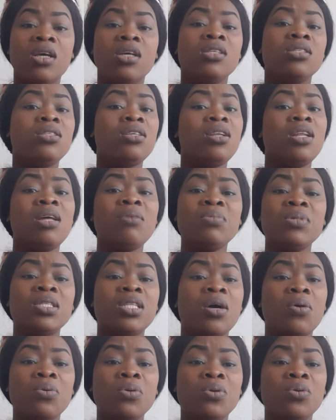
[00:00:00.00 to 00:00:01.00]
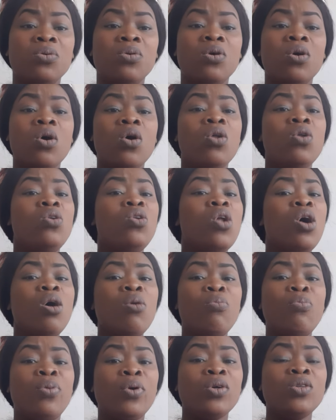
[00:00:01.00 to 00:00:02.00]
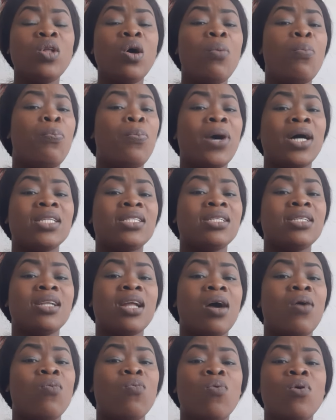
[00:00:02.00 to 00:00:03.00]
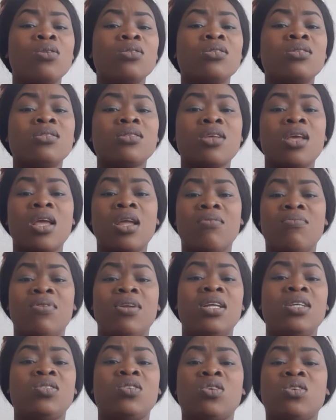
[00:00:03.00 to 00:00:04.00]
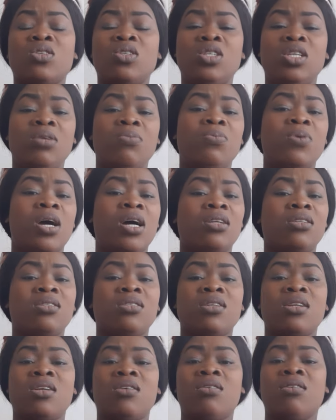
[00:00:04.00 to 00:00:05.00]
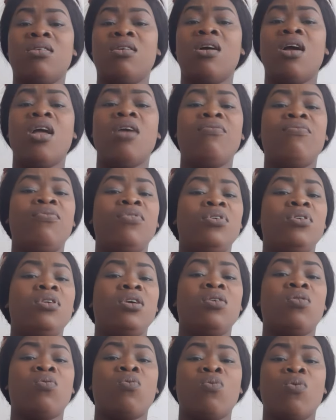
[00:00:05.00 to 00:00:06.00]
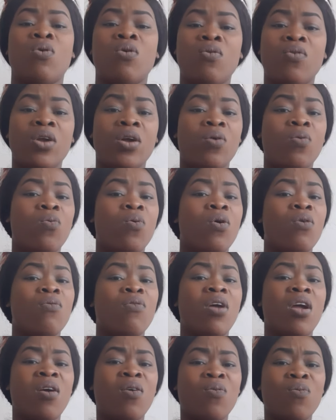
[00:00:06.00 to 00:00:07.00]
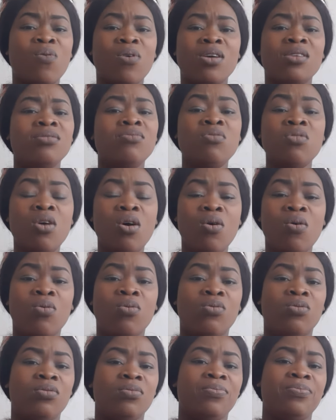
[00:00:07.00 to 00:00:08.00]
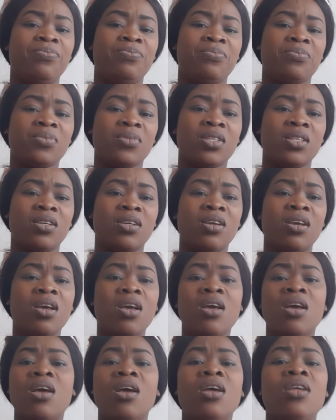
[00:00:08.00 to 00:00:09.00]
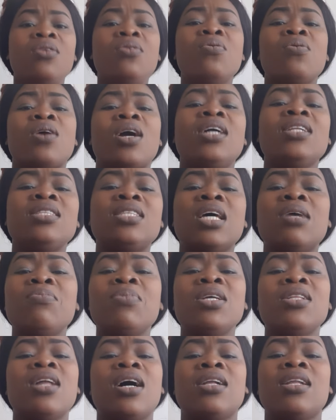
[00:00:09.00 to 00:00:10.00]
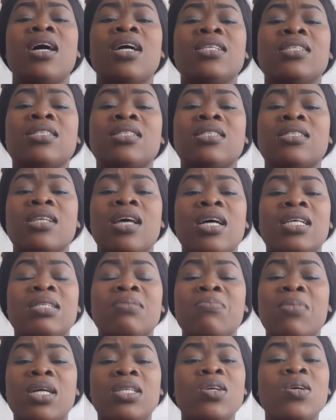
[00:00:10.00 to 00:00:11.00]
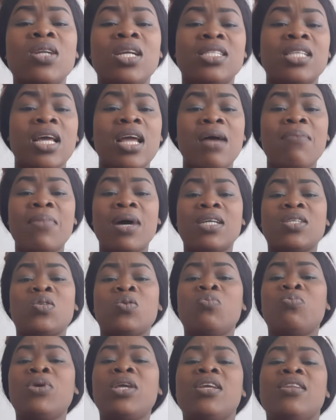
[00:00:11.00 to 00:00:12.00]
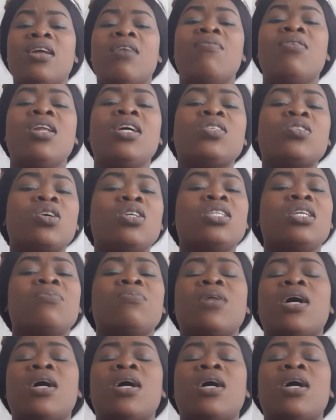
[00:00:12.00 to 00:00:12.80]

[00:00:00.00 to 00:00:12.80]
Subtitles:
See, let me tell you, no partner wants a relationship that everyday quarrel. No. You can't tell me that as matured as I am, I should be in a relationship